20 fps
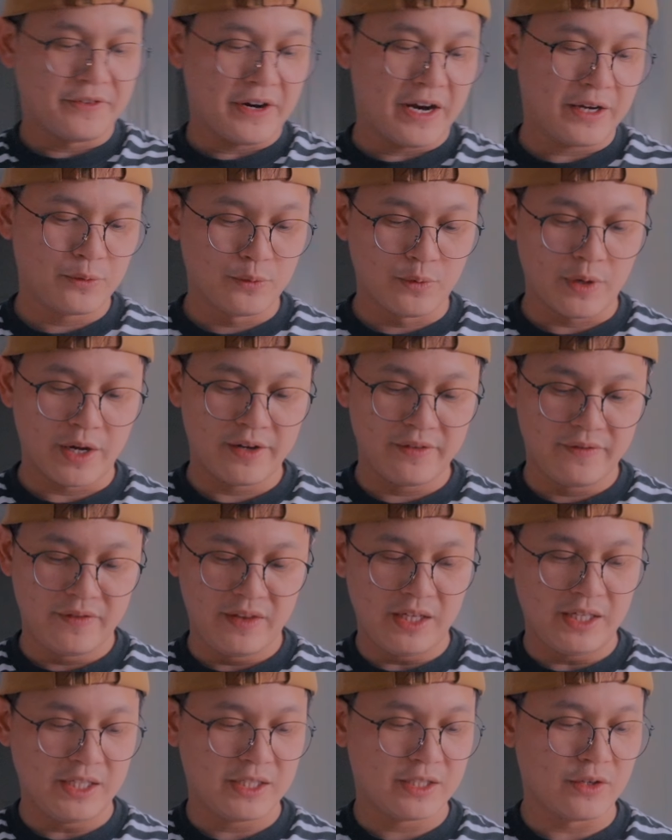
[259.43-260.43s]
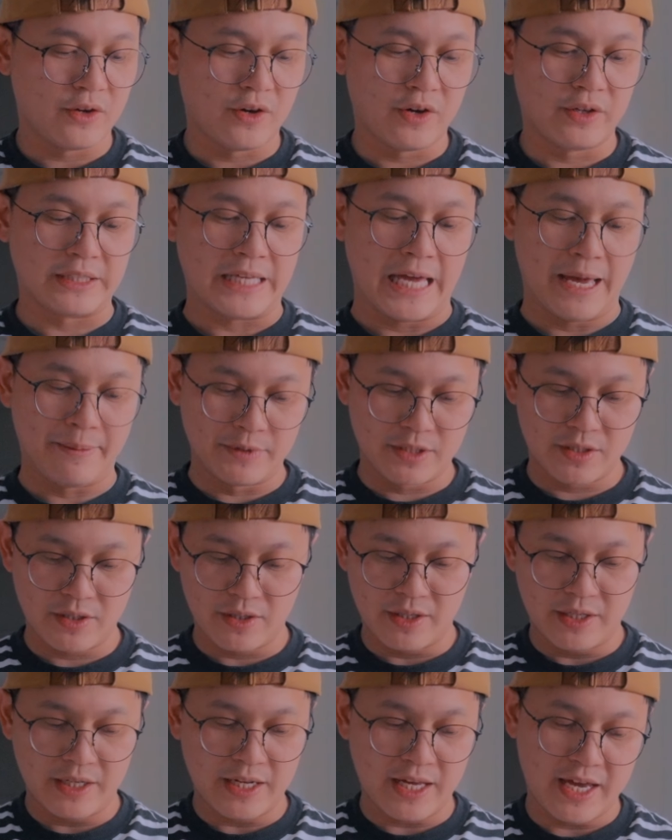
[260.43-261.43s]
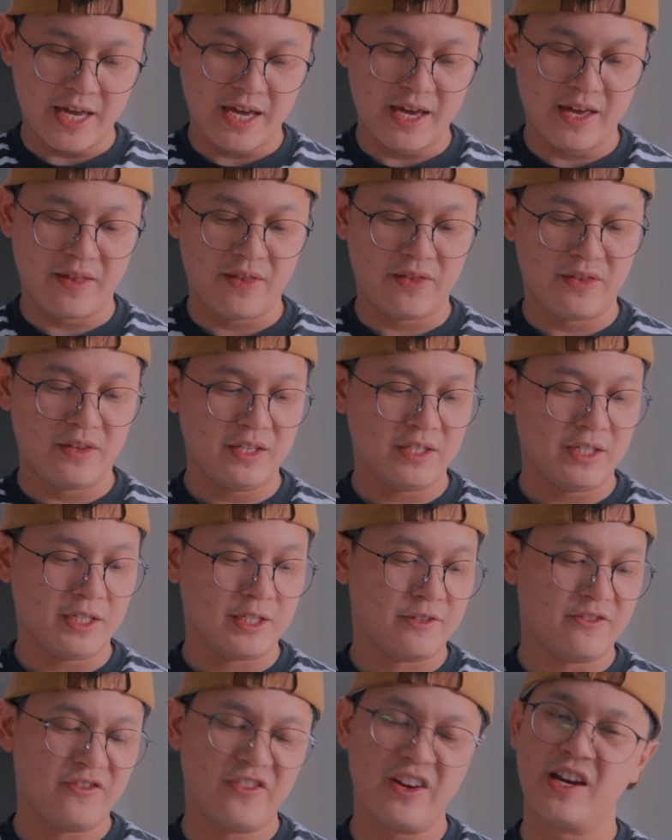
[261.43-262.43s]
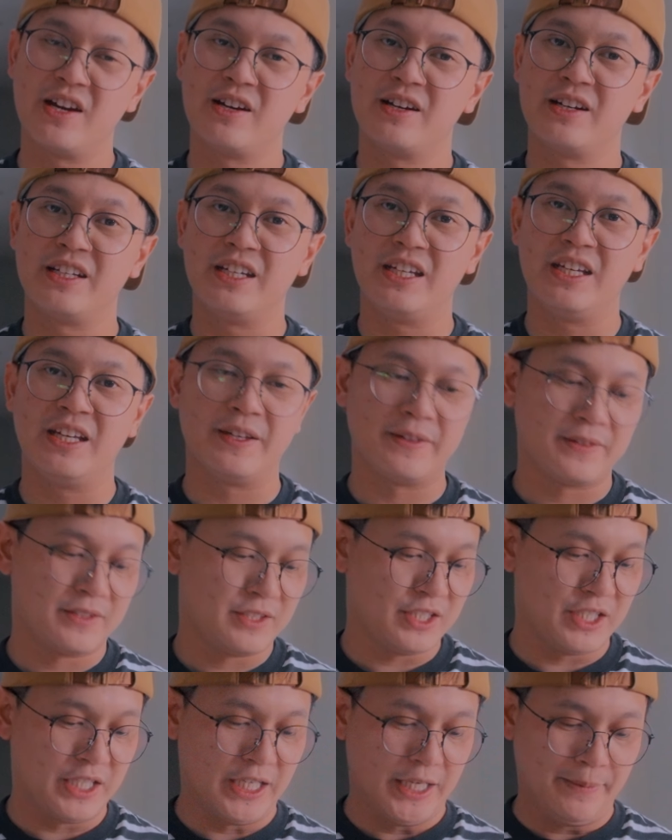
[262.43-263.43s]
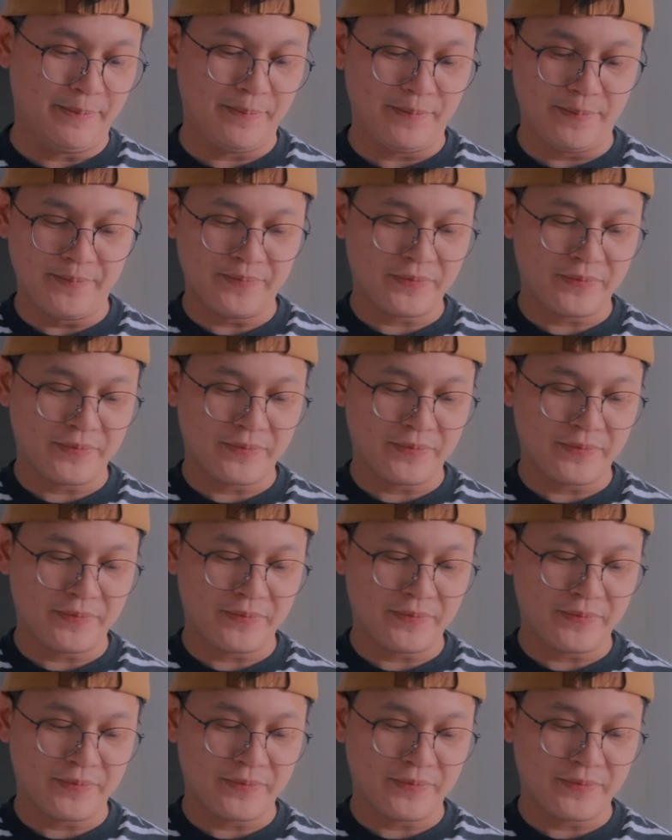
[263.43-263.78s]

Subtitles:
find one of these on Amazon, and this is fairly cheap.